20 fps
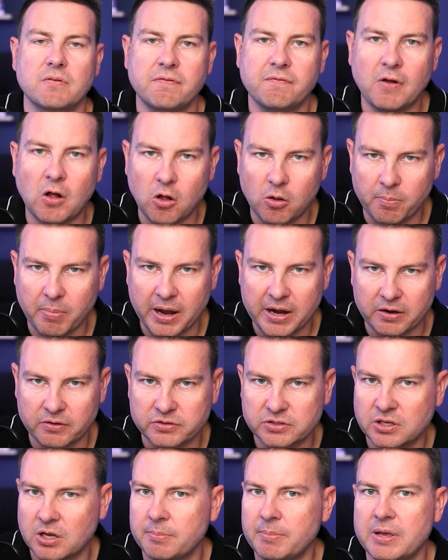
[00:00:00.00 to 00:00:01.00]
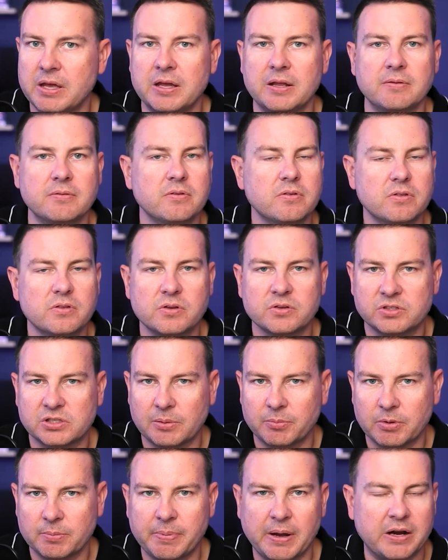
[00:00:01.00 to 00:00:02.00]
fall buyers come in, the
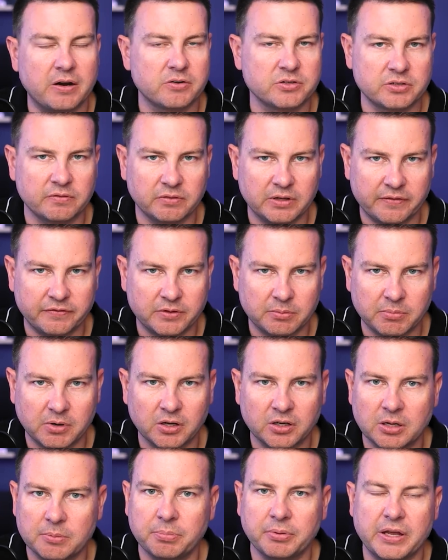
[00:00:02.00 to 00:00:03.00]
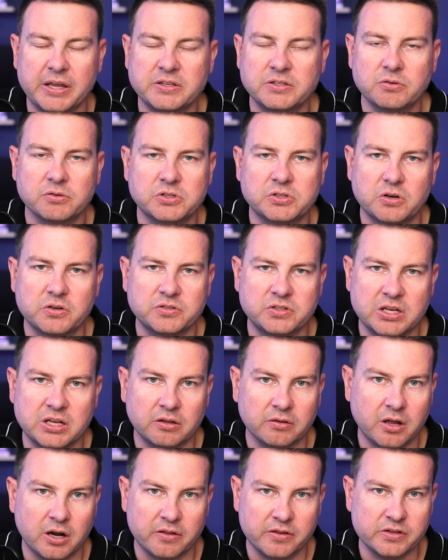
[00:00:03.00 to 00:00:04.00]
summer buyers have left the marketplace. You'll start seeing a
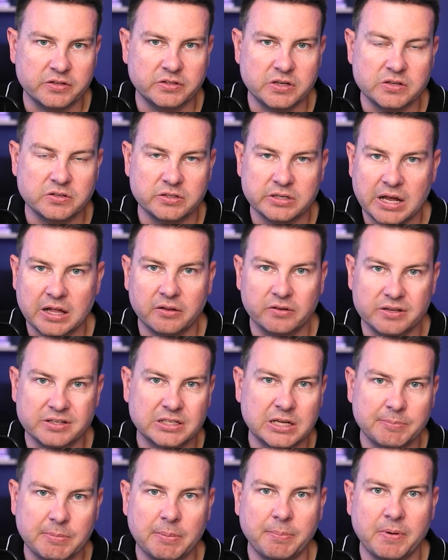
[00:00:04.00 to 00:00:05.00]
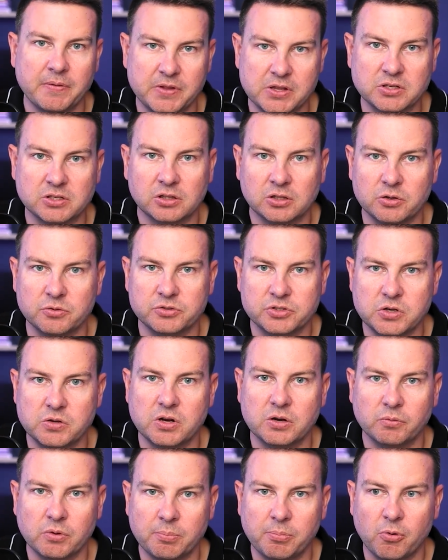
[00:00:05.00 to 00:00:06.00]
lot of these seasonalities come up on these closed unit
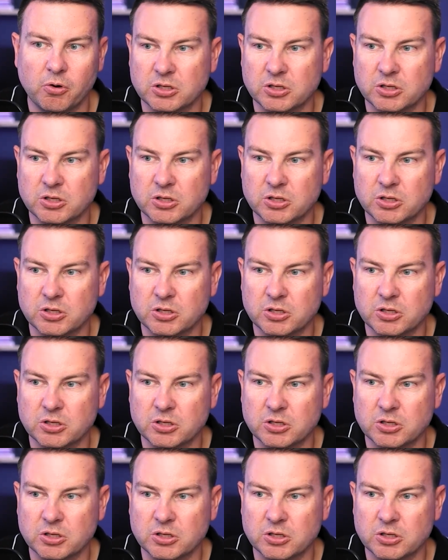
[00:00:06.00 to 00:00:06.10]
reports.